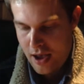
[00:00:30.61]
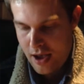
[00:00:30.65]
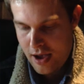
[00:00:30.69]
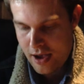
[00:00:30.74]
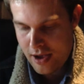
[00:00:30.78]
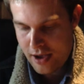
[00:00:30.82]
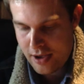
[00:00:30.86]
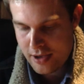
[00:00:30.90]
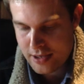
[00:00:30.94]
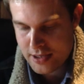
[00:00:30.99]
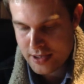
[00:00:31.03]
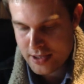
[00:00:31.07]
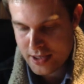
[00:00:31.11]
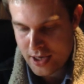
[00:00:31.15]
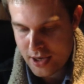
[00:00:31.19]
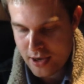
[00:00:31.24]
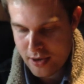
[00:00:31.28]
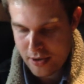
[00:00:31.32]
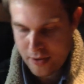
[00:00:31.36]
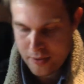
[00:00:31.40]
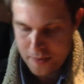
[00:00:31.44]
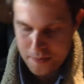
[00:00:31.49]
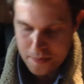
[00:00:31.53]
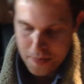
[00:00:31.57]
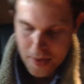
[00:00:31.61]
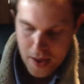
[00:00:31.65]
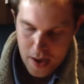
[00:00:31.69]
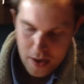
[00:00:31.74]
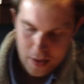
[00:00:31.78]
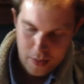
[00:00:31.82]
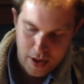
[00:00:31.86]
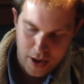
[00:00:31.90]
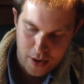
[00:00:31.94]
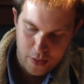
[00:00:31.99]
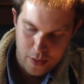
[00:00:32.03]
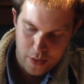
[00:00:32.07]
Uh, so,
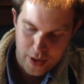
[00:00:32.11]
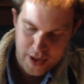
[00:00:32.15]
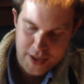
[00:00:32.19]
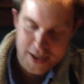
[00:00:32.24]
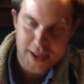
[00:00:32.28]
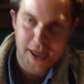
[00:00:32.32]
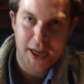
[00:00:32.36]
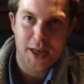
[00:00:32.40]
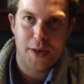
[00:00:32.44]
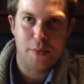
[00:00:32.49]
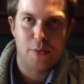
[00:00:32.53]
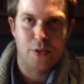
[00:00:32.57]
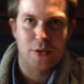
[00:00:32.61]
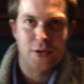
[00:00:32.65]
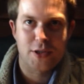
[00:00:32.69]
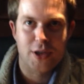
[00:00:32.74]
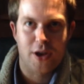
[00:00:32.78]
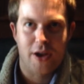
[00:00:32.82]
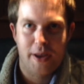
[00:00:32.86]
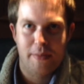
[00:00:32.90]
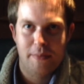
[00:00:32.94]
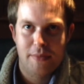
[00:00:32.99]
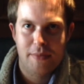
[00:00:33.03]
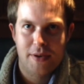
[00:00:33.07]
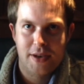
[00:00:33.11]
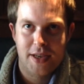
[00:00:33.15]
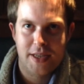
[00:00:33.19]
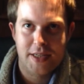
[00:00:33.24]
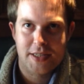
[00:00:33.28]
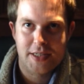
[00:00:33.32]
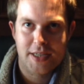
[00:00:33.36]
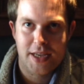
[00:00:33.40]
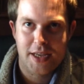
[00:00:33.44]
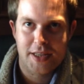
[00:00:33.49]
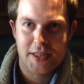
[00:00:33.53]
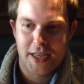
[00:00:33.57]
without wasting any more time,
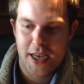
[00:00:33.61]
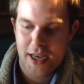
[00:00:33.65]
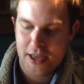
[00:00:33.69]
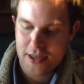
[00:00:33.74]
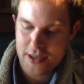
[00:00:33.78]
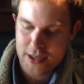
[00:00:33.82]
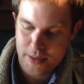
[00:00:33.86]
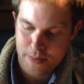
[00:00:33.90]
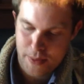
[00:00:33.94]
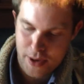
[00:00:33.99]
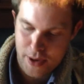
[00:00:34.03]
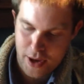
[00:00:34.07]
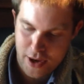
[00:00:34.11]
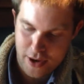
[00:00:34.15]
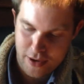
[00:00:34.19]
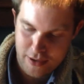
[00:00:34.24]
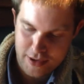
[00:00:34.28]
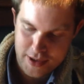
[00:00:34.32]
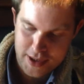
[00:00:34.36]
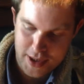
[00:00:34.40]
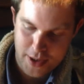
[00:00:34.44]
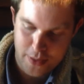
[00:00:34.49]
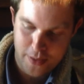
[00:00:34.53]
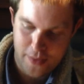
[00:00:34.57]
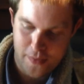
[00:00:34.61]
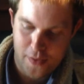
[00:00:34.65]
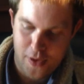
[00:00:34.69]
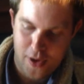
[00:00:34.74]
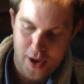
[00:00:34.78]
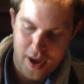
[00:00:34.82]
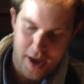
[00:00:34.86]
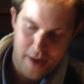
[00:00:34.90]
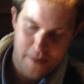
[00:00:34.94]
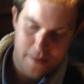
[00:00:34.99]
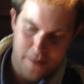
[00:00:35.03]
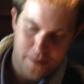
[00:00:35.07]
let's uh, dig into the burger and see what we've got
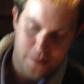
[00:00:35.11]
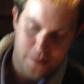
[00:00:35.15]
here.